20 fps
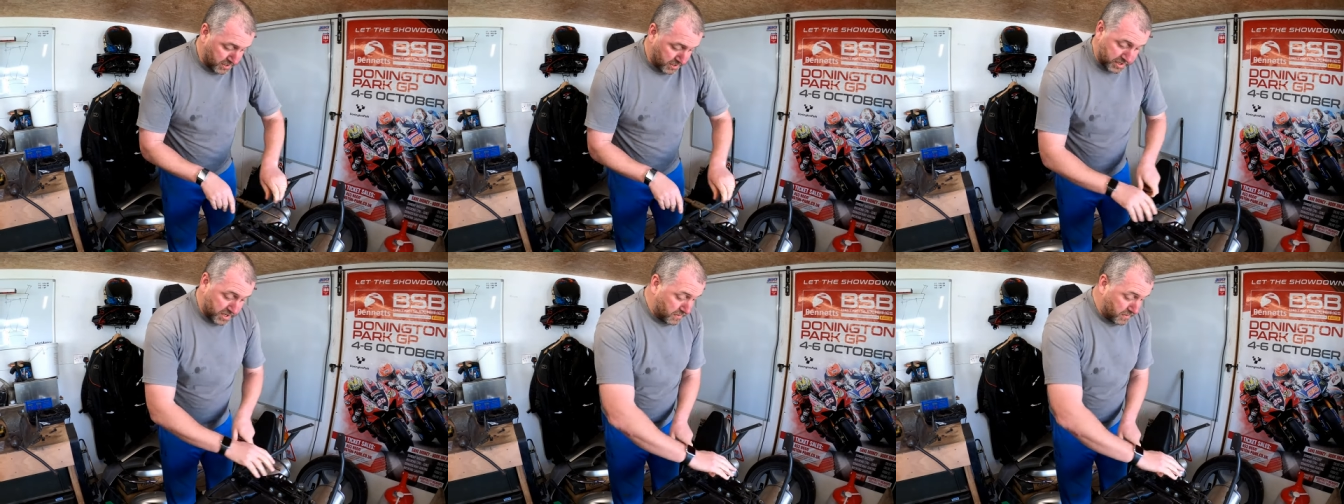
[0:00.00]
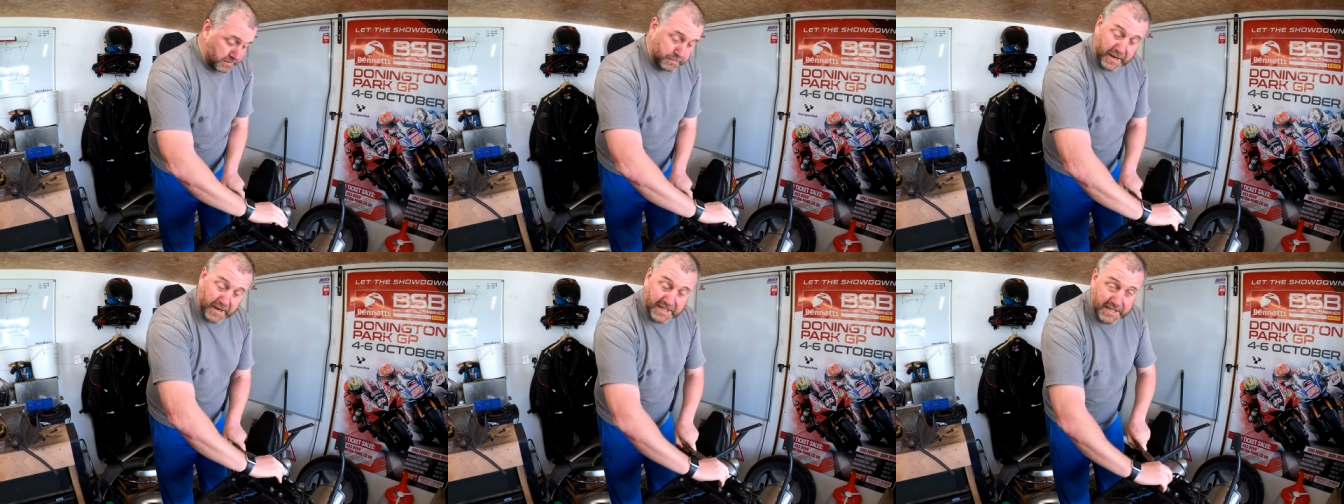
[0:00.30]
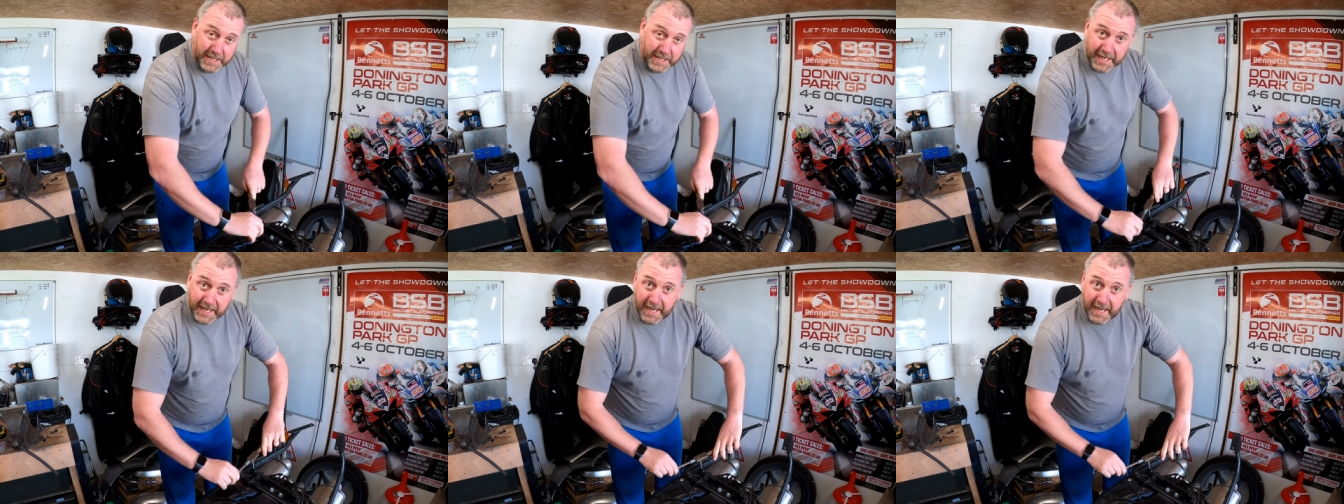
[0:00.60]
going to do is
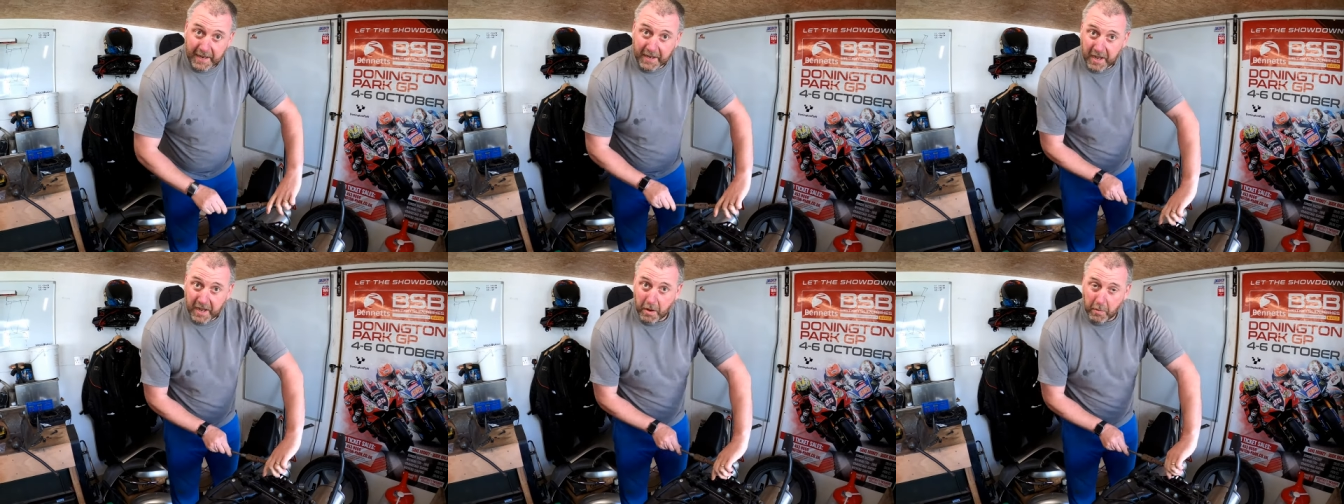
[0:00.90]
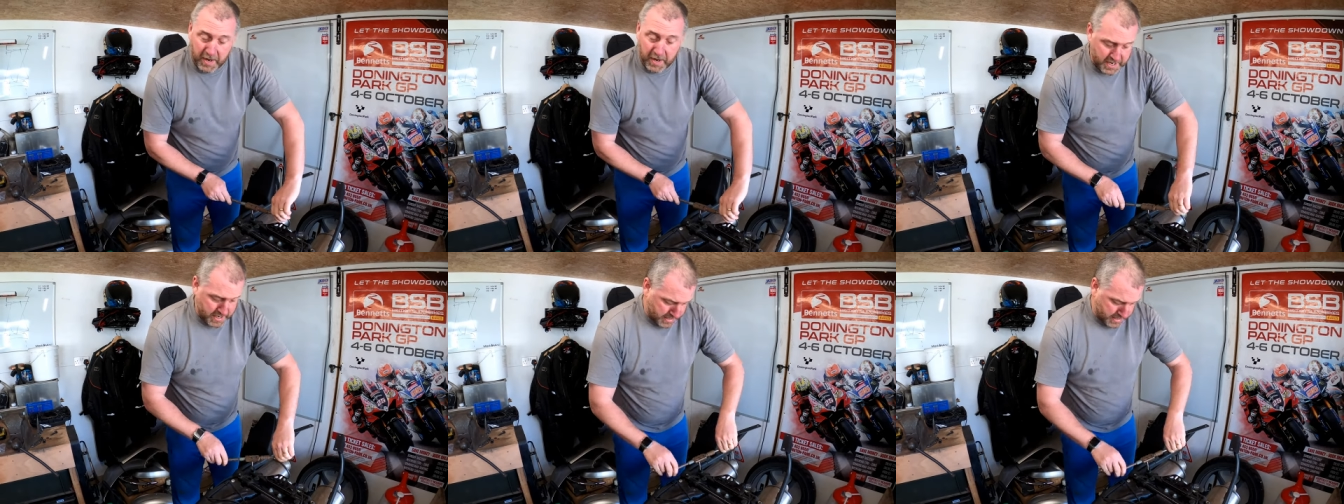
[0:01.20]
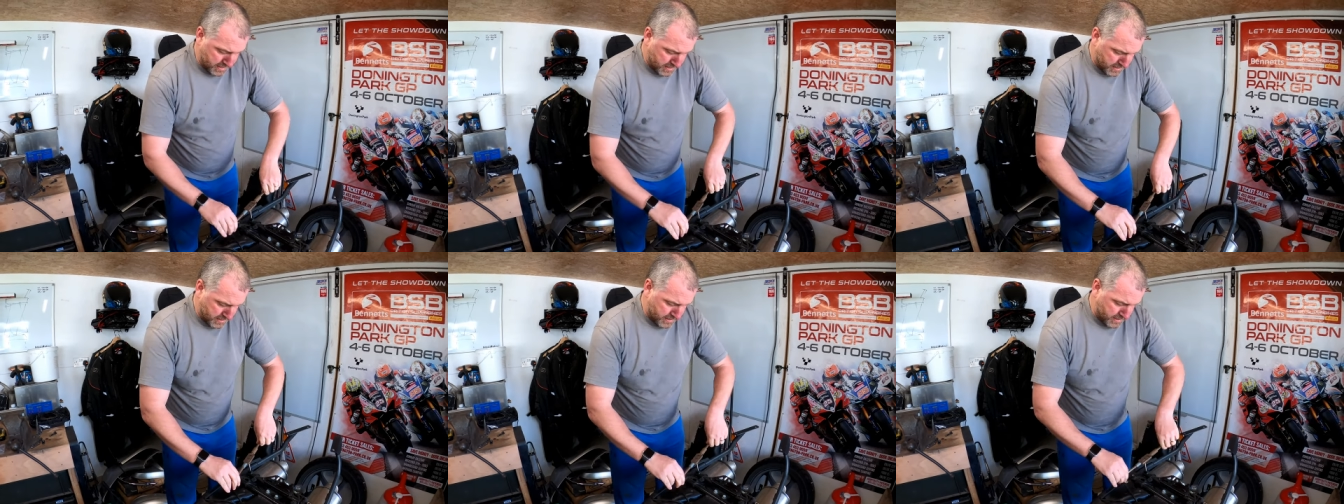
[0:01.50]
basically keep going
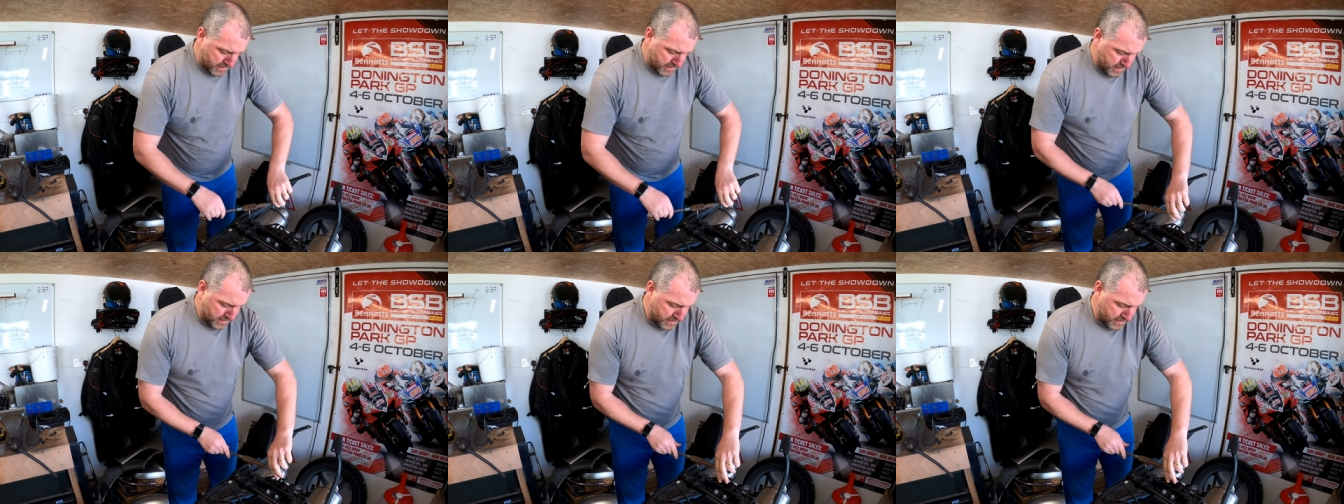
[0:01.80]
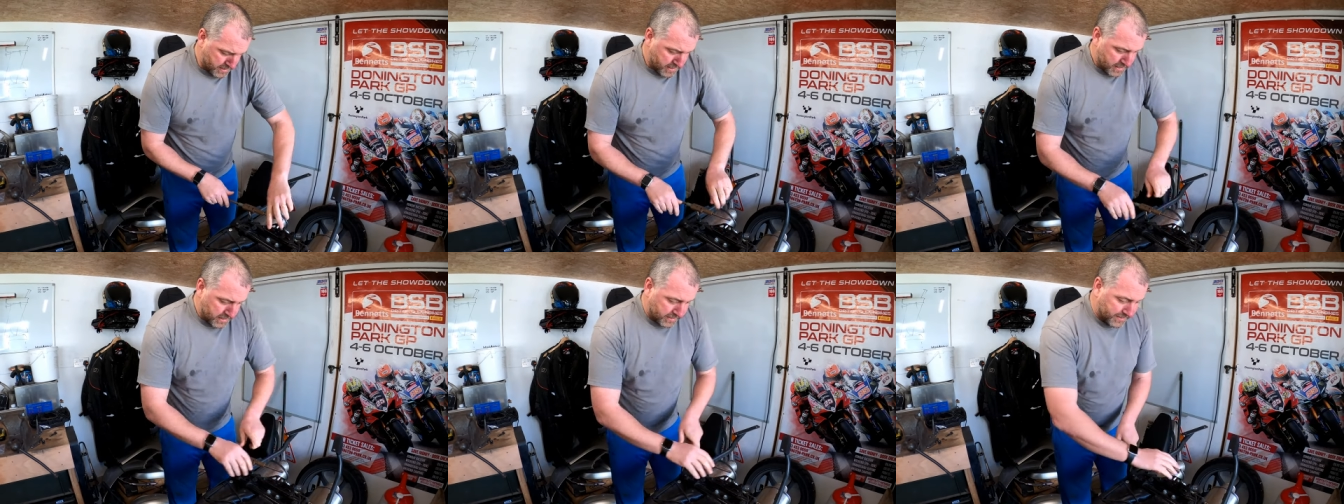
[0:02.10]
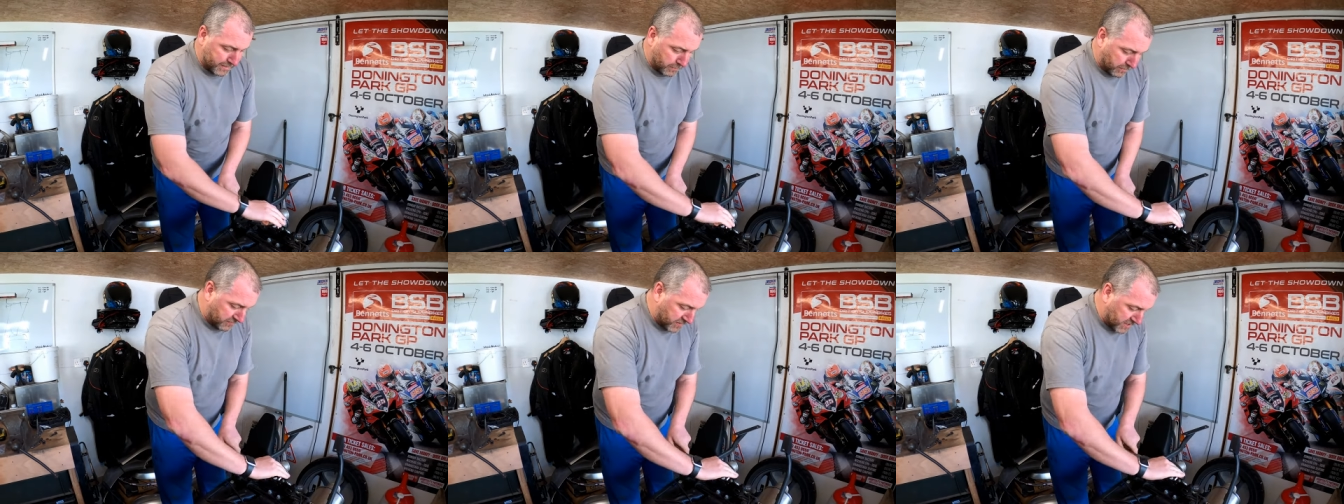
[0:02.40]

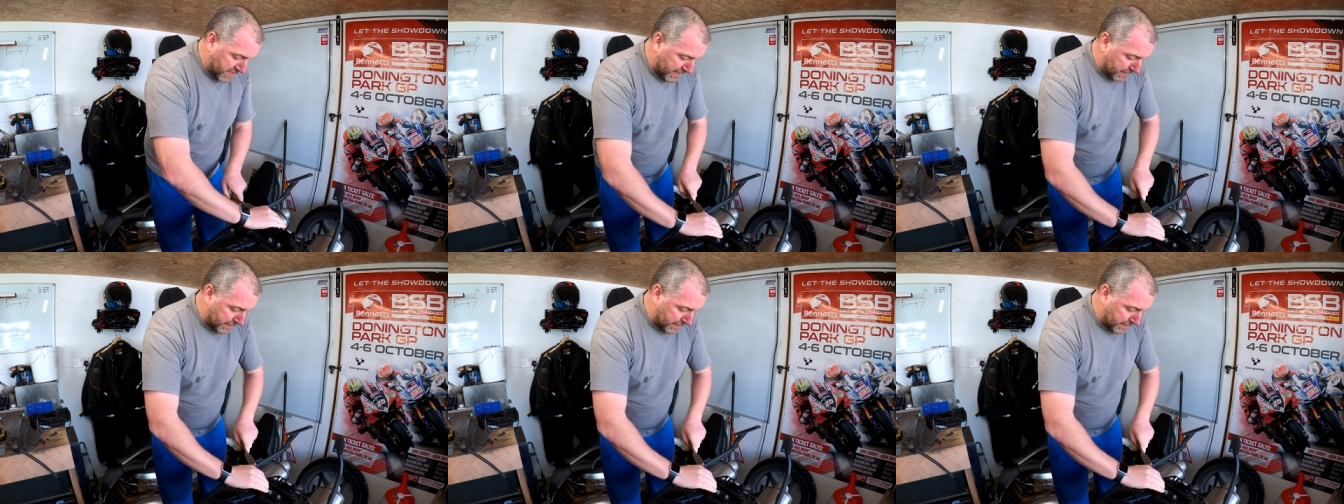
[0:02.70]
till we've